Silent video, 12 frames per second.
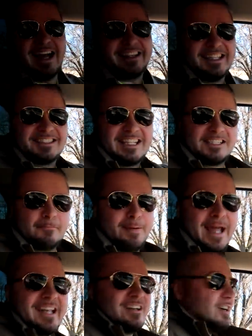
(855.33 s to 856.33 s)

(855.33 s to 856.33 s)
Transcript: I think it's got some paint